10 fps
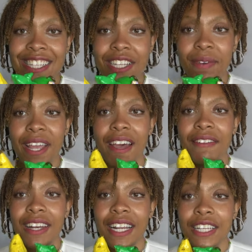So we have
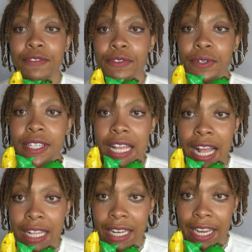a nice fruit
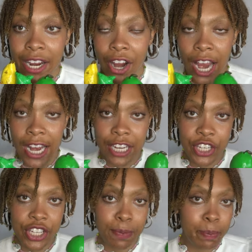salad here and I
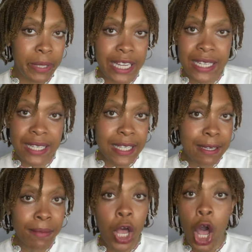just placed
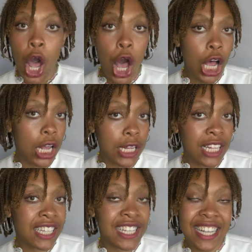them
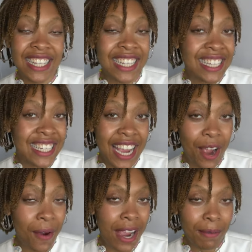on the
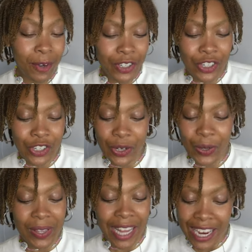DIY I'm going to show
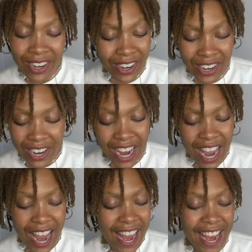you later
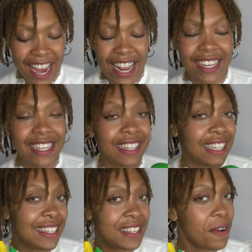and it
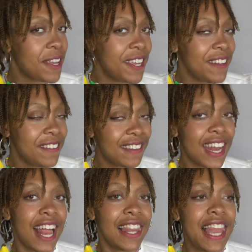looks so cute
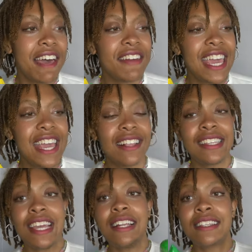and I love
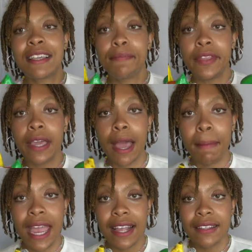it and it's something I
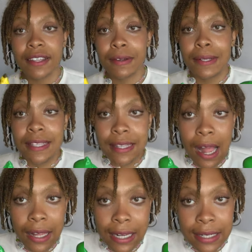made so it's
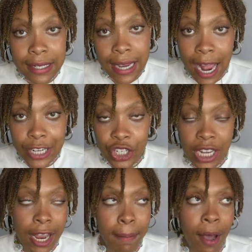not like detached
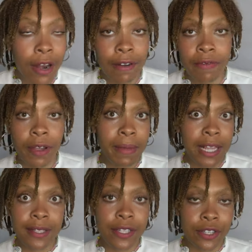like I bought it from
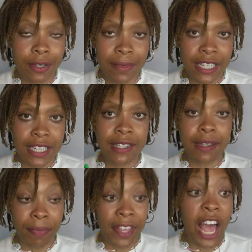Etsy or something it's
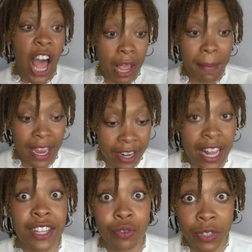something I made
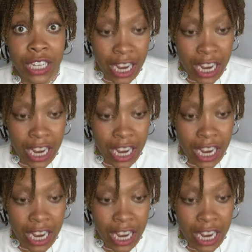that's really